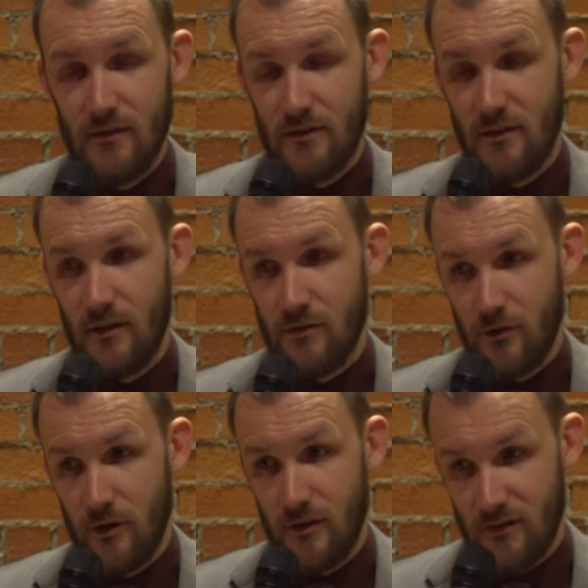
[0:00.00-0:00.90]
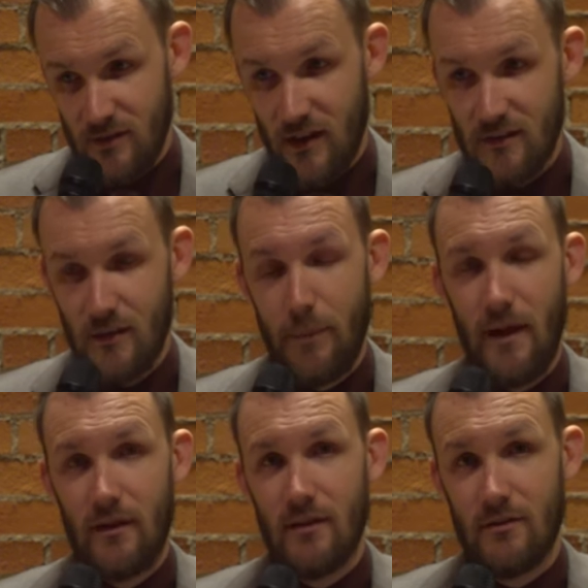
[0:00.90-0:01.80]
The Suns are in 6th. The
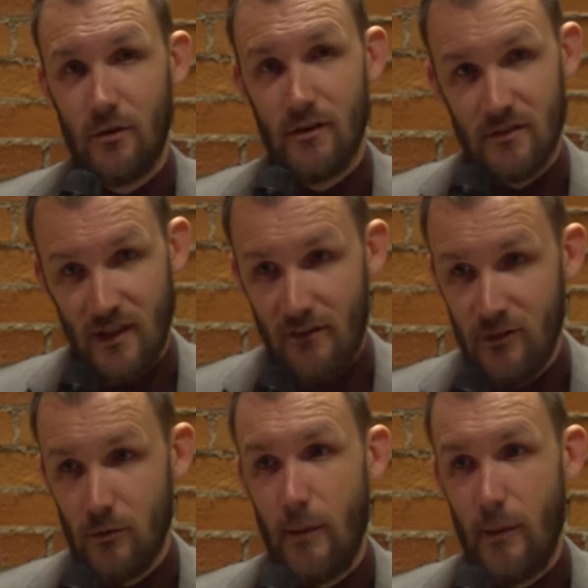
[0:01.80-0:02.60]
Pelicans are in 7th.